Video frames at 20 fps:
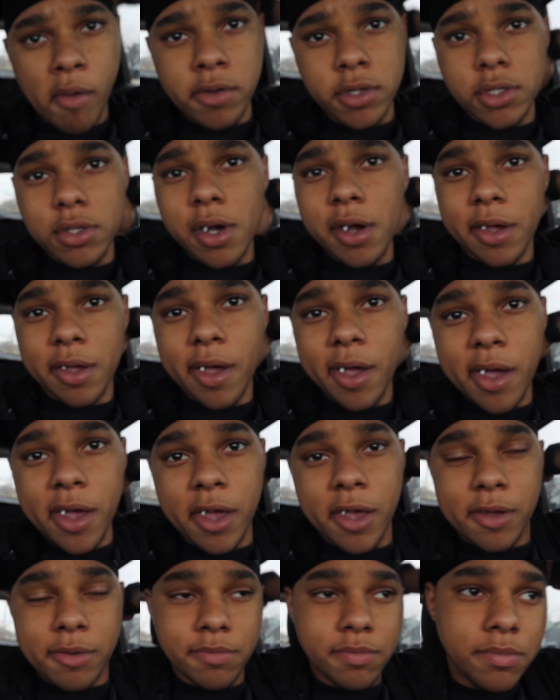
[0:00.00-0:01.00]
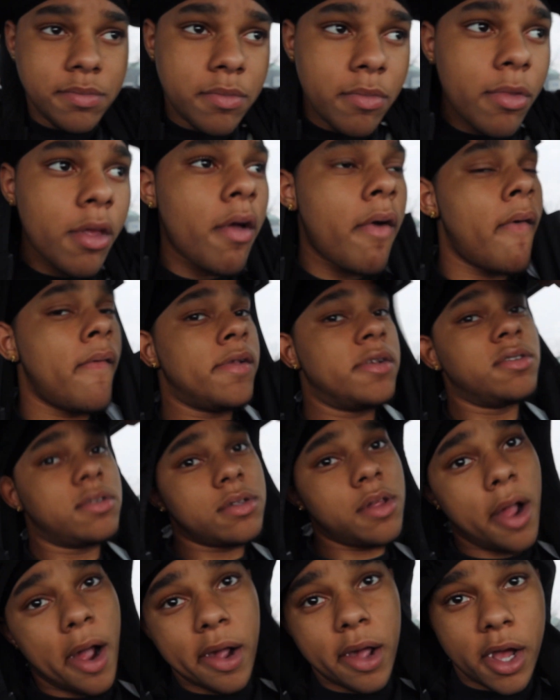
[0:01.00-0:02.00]
Y'all gang,
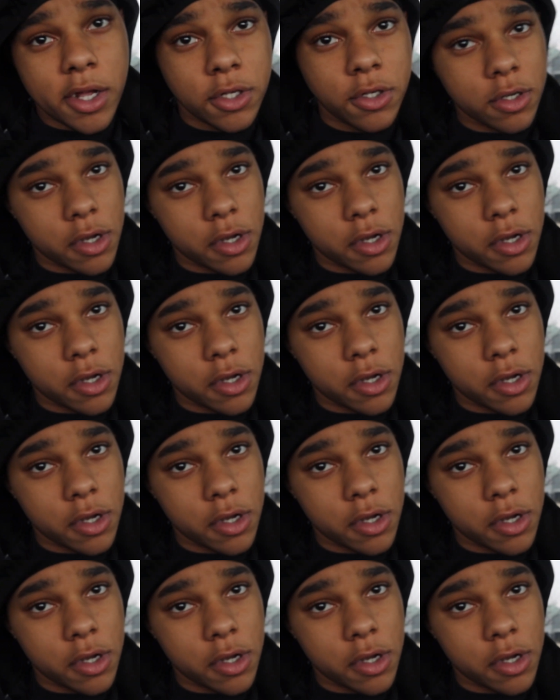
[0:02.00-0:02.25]
got